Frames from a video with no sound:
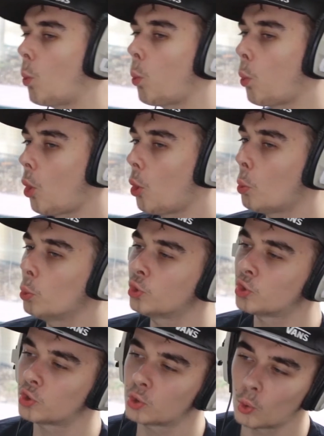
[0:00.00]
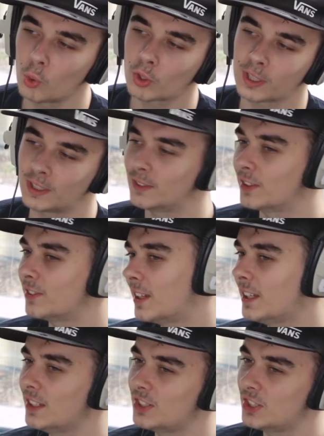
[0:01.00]
what was stalking the
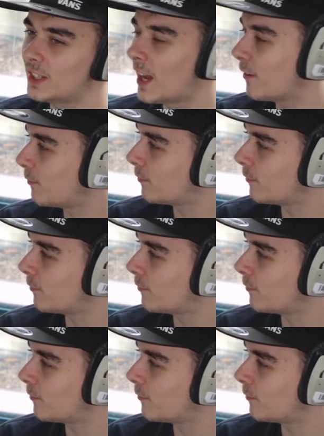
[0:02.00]
TGF